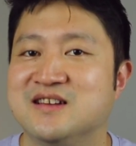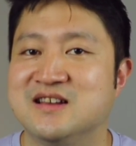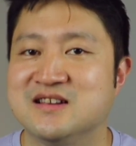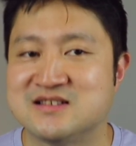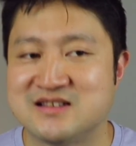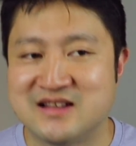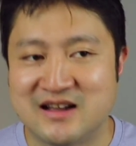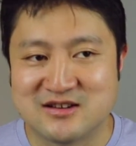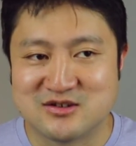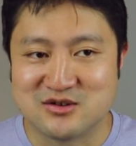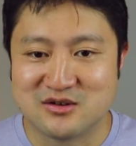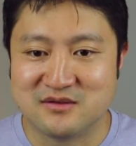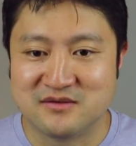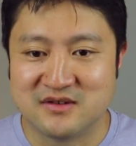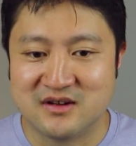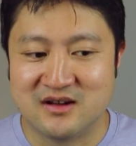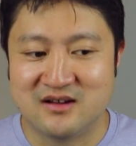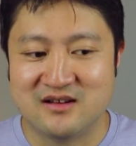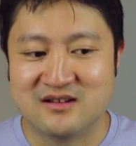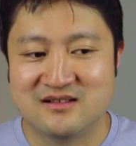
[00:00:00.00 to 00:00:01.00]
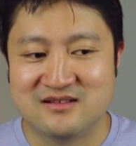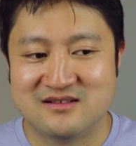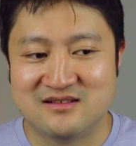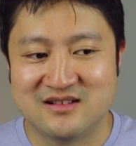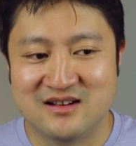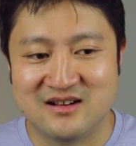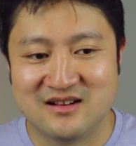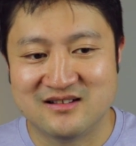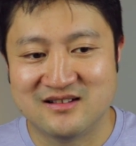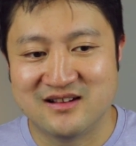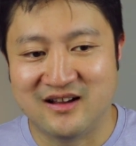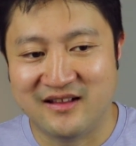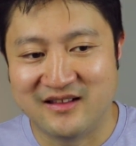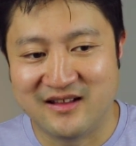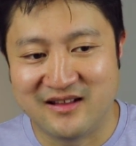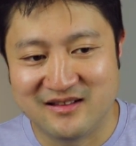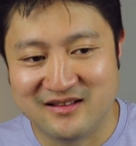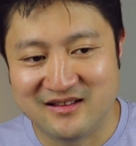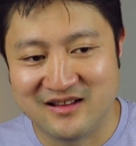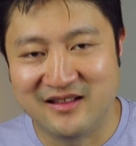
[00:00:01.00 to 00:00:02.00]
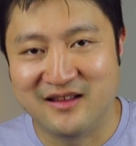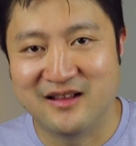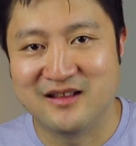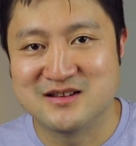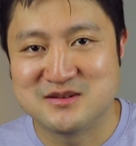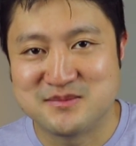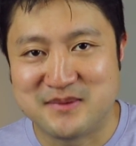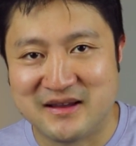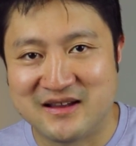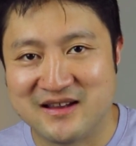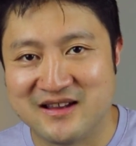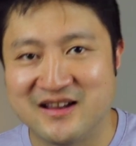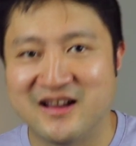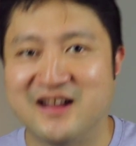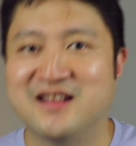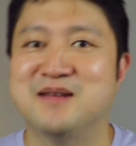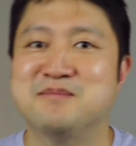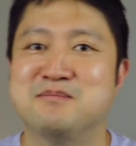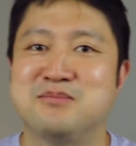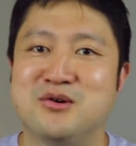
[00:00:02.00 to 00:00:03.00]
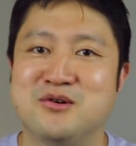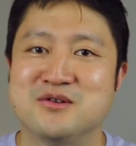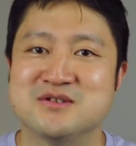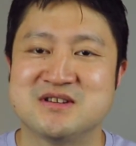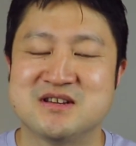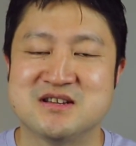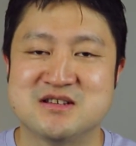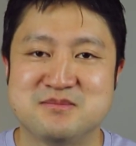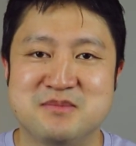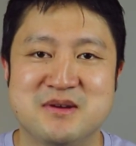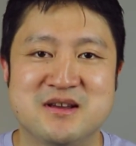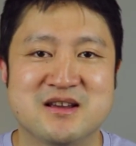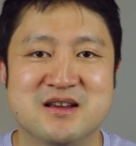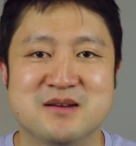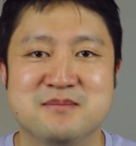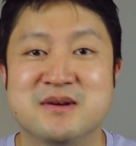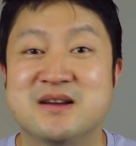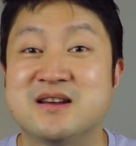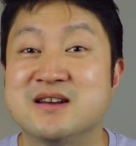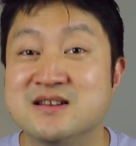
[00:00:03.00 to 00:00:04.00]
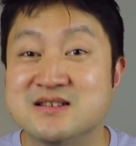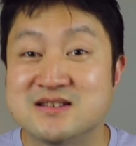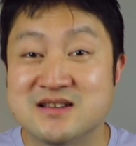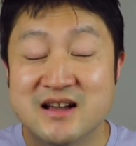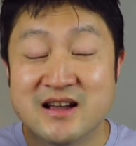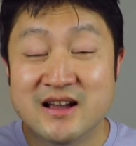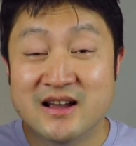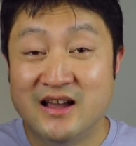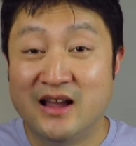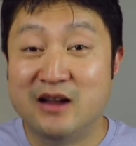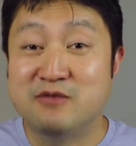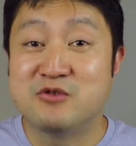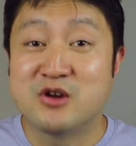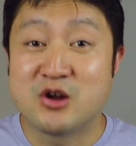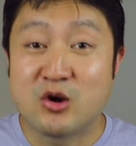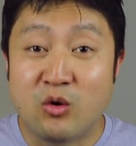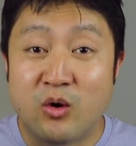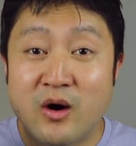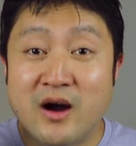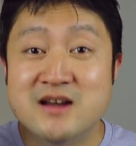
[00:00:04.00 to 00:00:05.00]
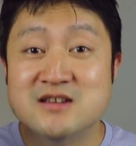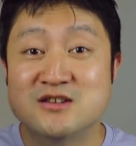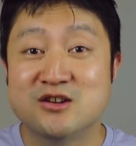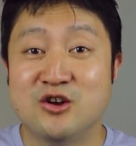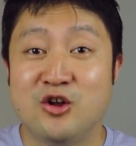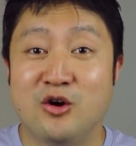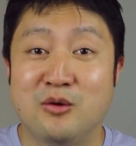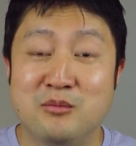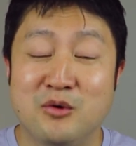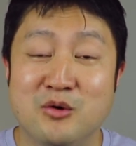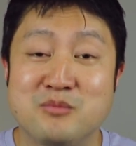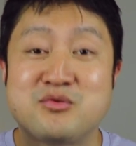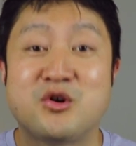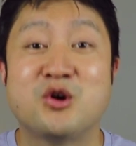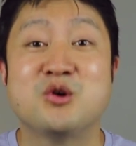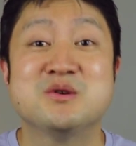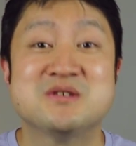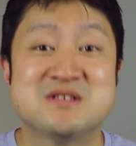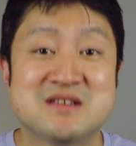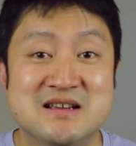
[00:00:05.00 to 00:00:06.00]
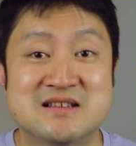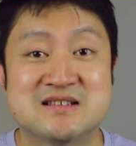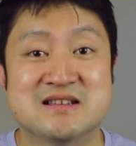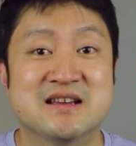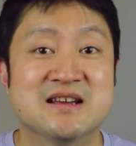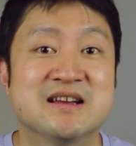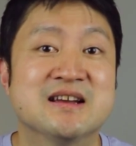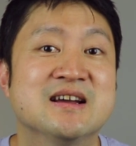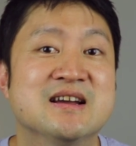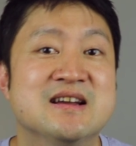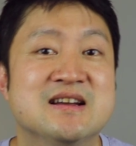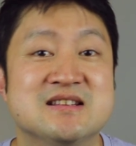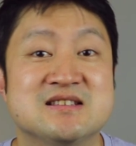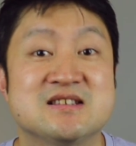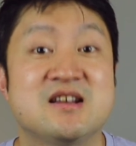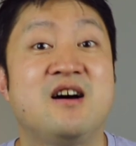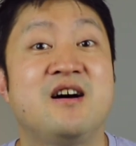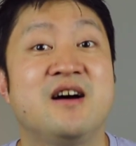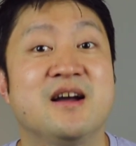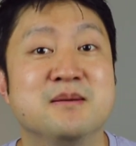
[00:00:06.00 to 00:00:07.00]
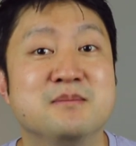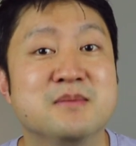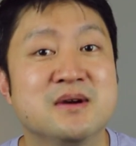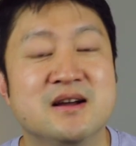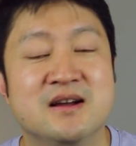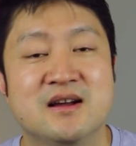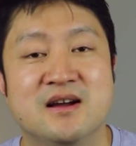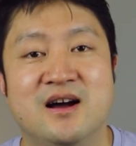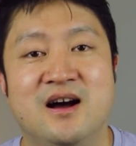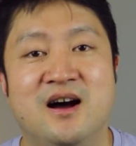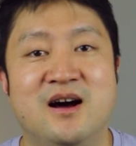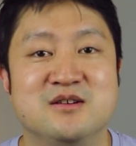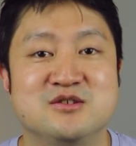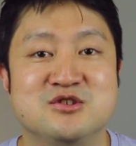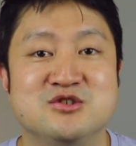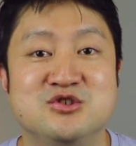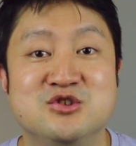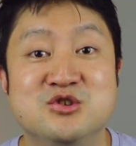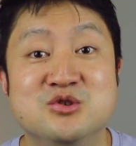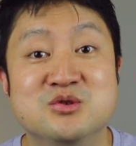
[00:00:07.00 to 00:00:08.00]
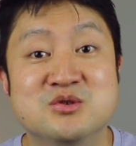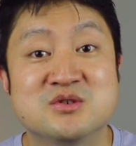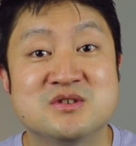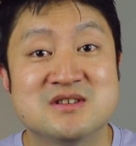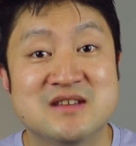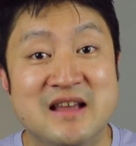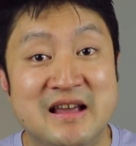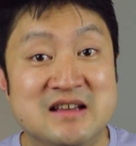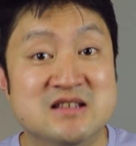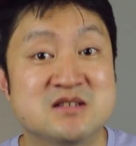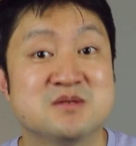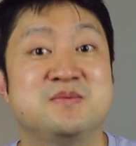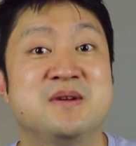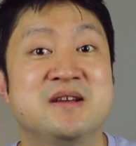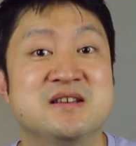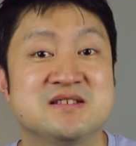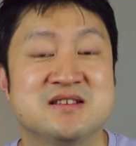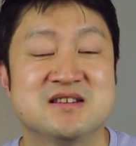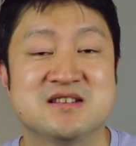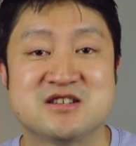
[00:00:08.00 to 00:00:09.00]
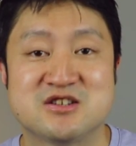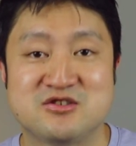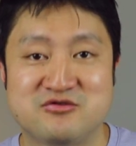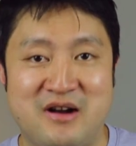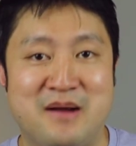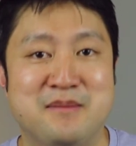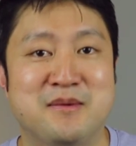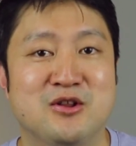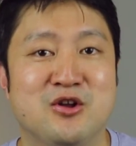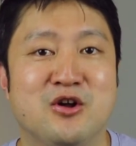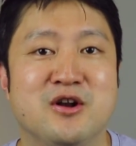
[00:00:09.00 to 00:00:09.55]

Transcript: It's that sort of and then speaking, and then pausing and speaking, because it requires a lot more processing time to use explicit grammar